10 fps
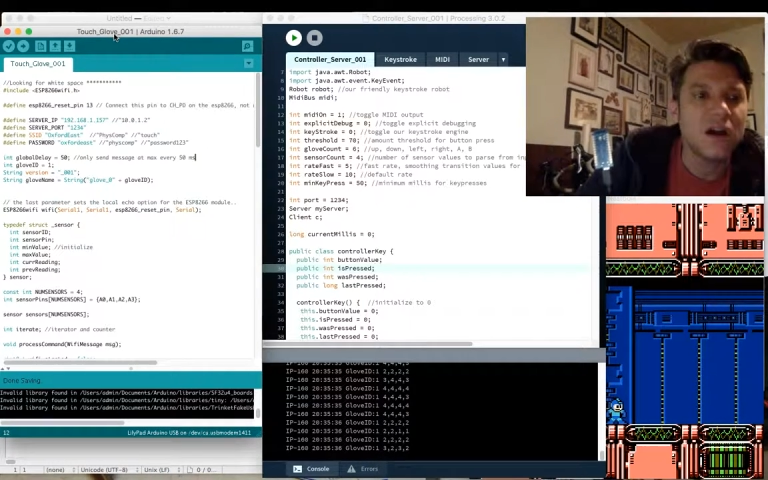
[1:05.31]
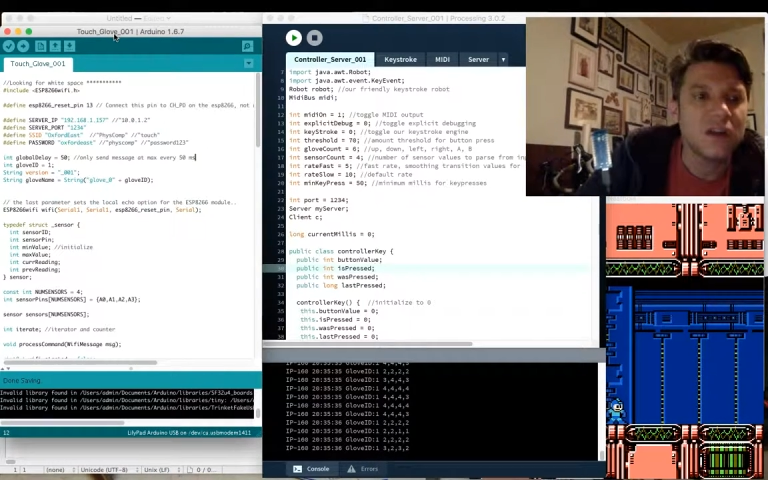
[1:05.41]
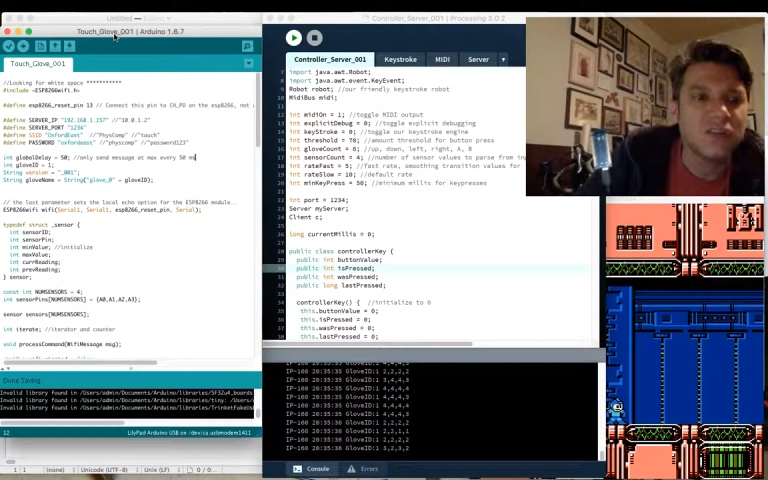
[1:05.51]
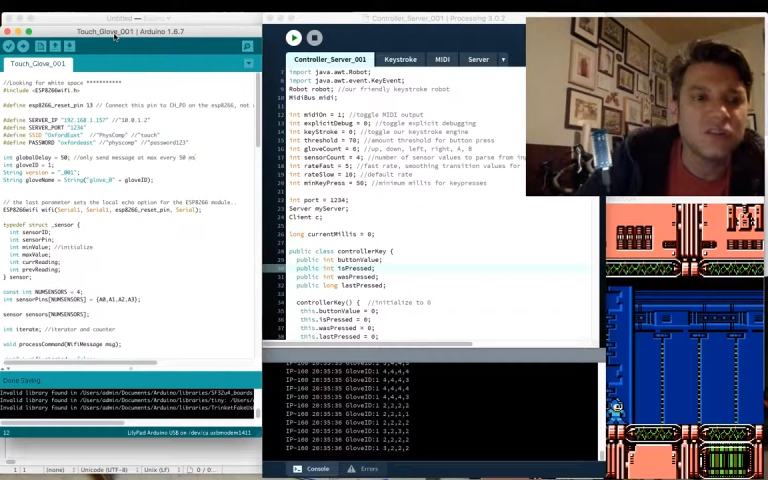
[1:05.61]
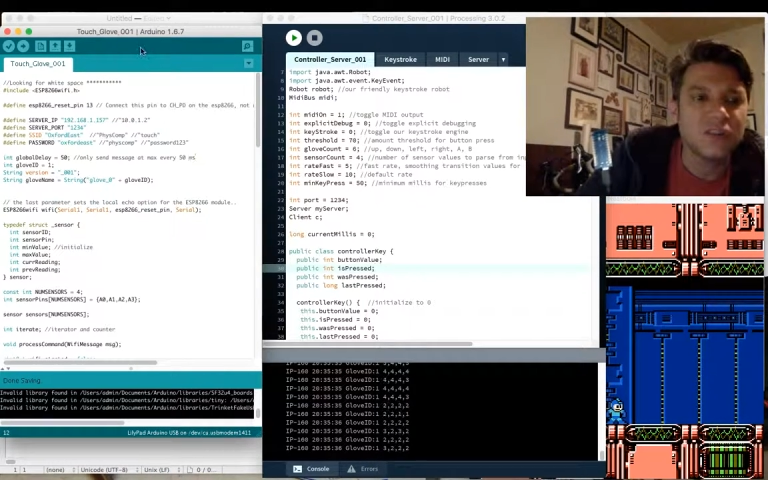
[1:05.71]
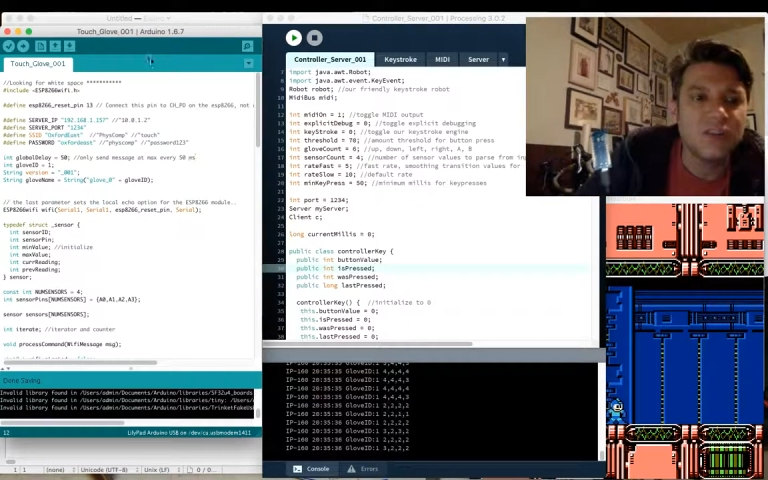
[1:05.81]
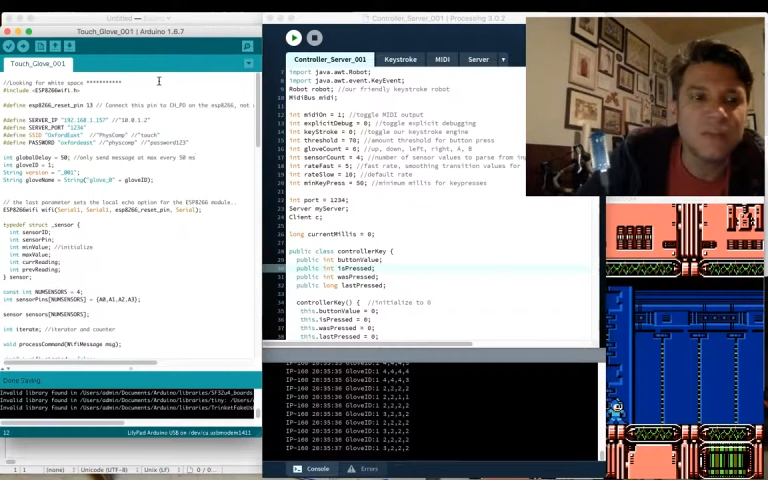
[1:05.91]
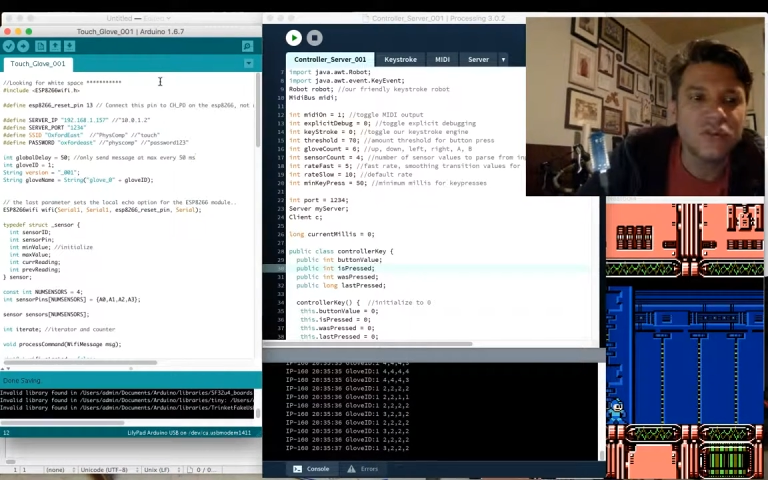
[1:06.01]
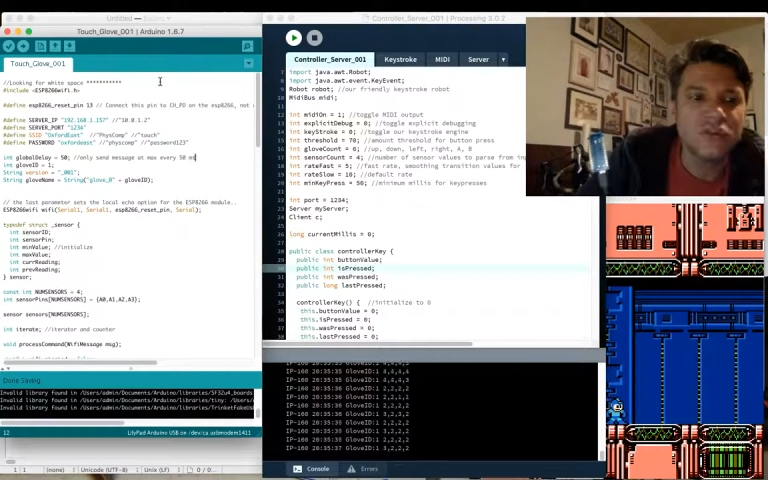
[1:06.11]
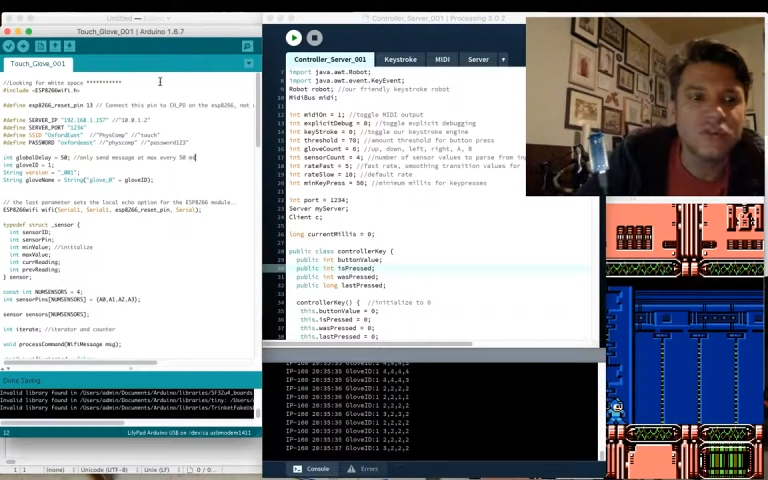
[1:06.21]
So let
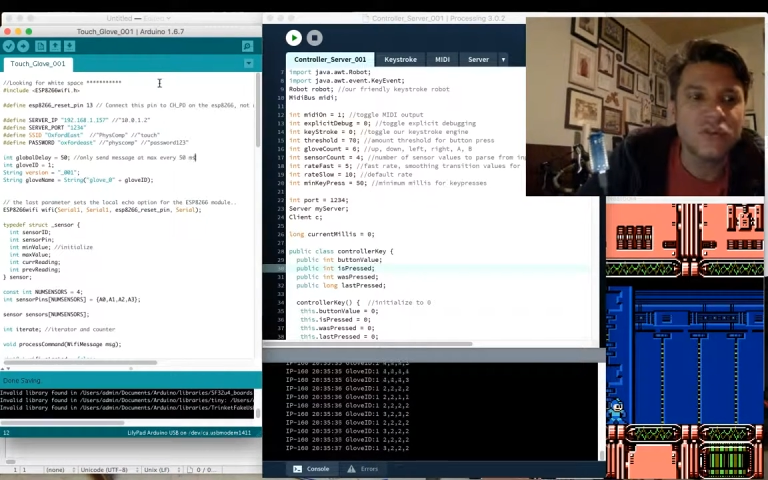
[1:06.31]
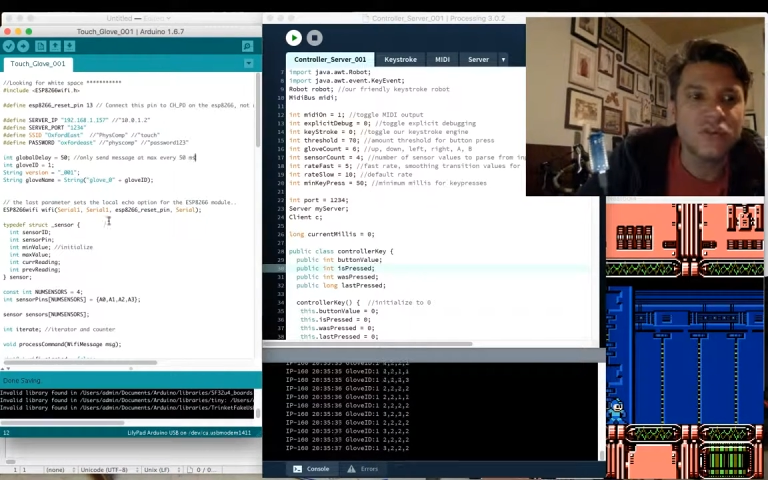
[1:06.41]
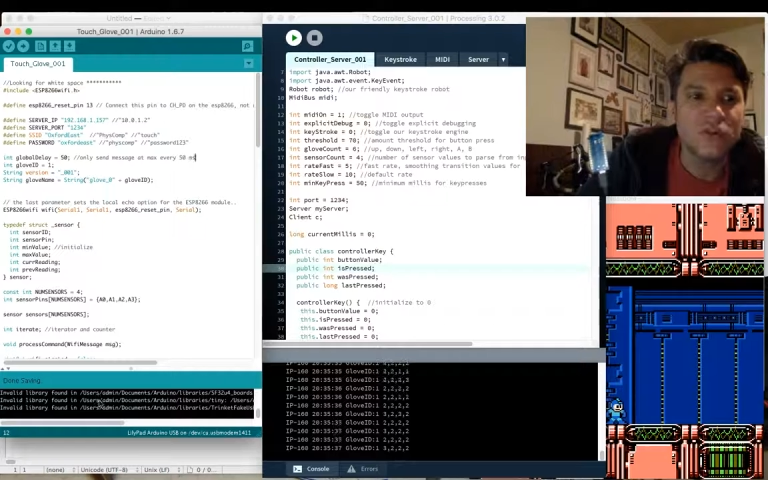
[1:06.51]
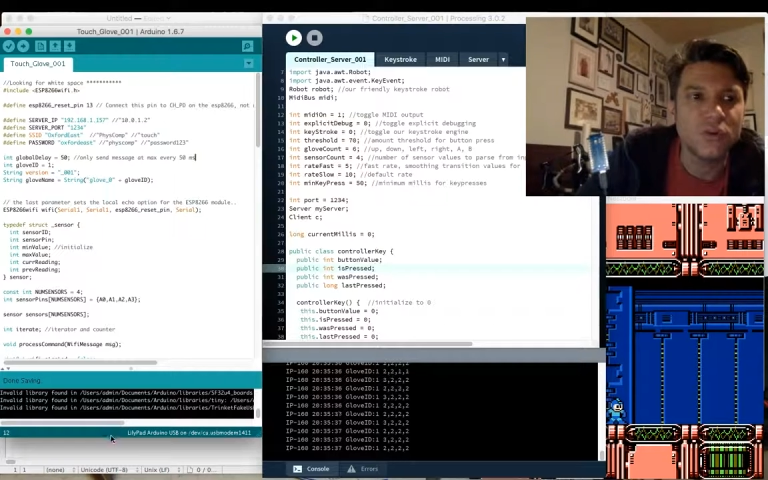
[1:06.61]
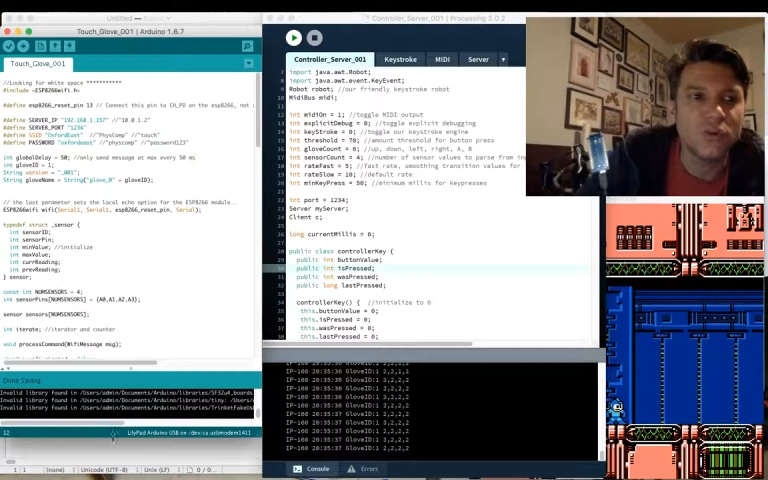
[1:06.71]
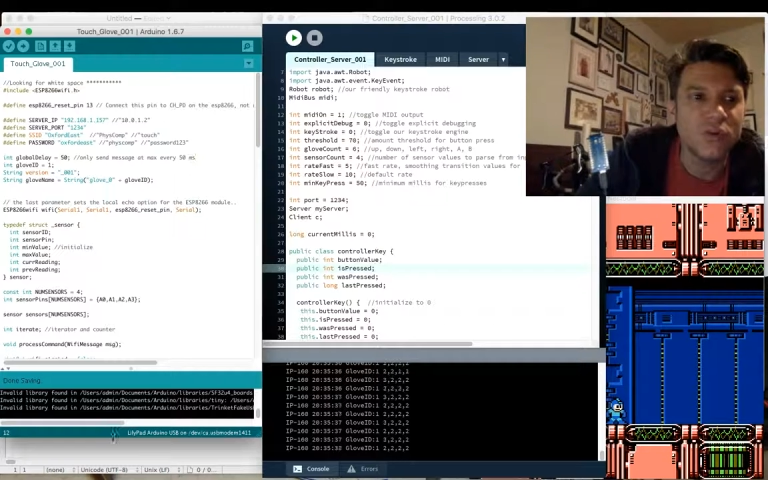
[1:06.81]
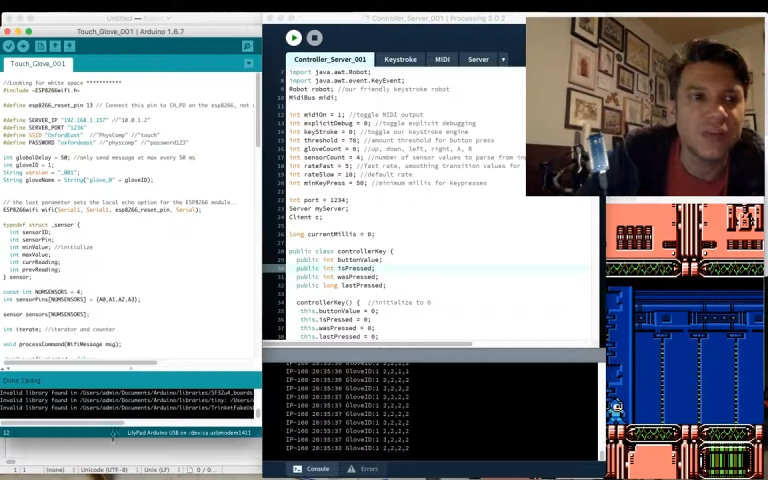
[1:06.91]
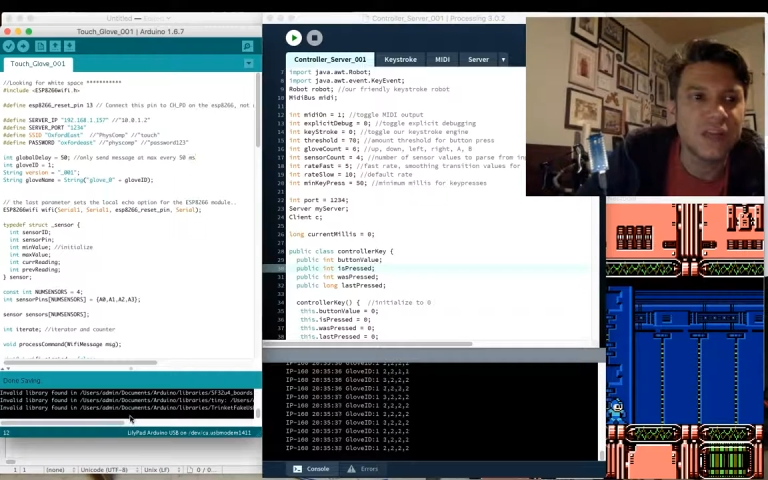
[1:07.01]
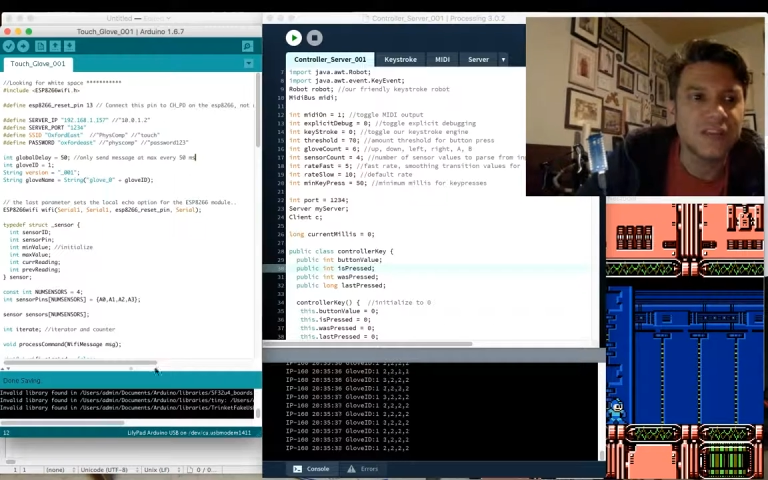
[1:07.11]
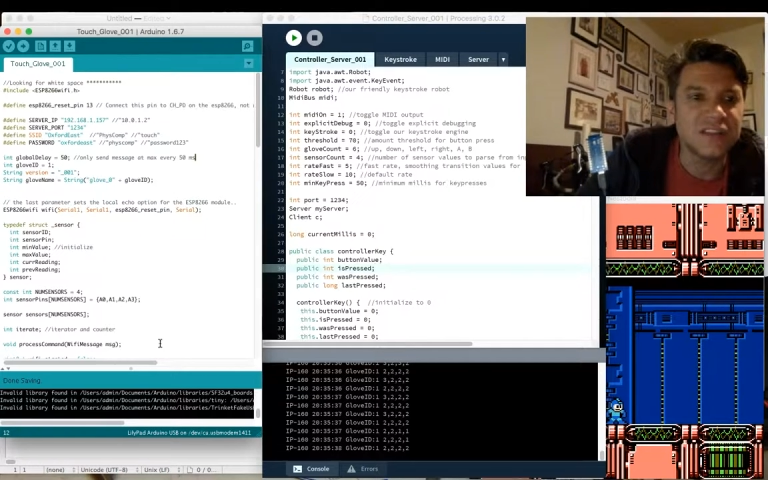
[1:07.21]
me show you a
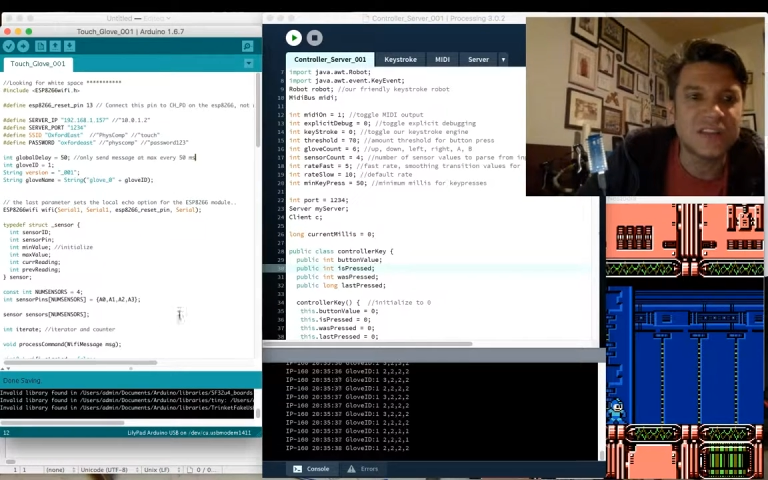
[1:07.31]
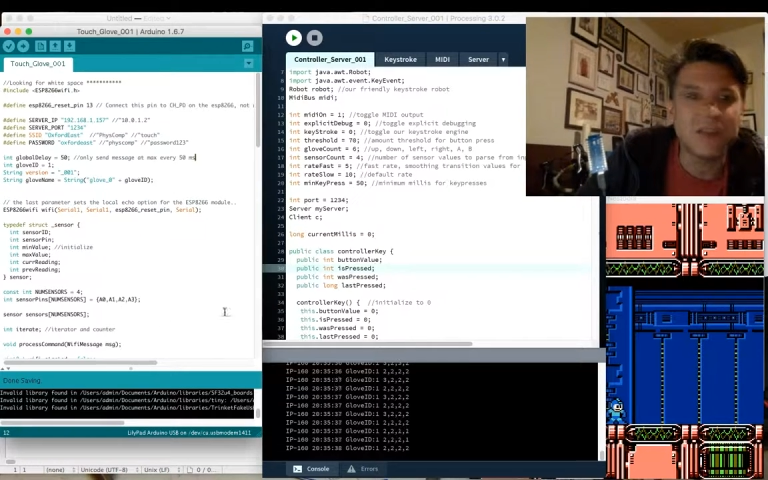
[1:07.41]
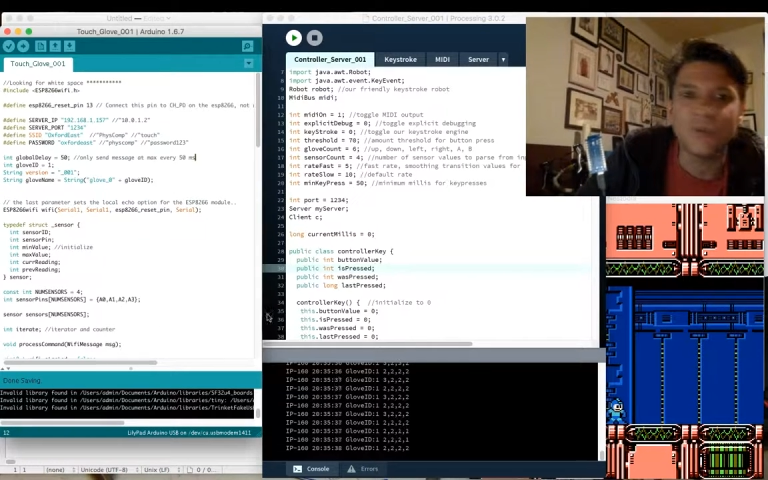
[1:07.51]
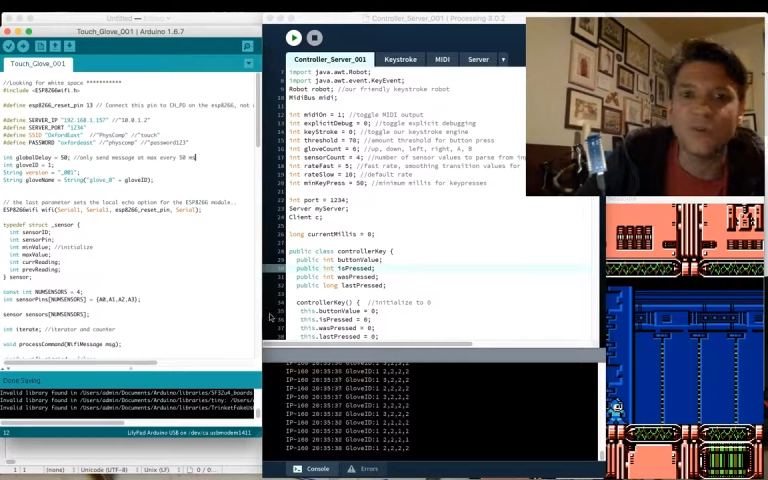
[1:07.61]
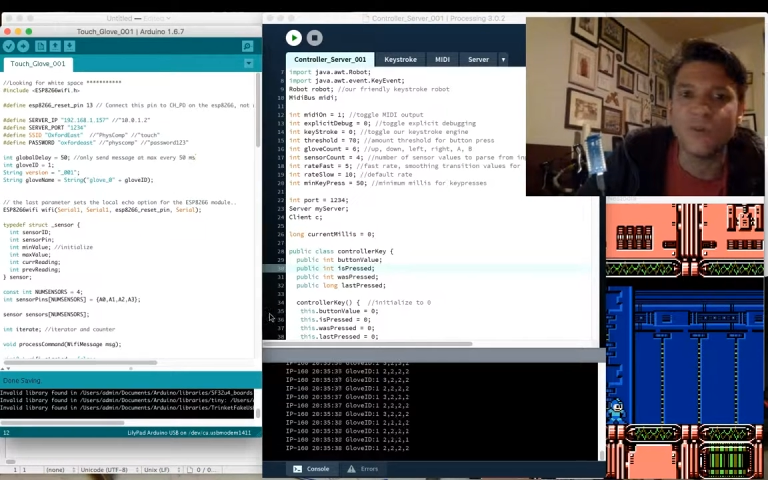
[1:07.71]
quick example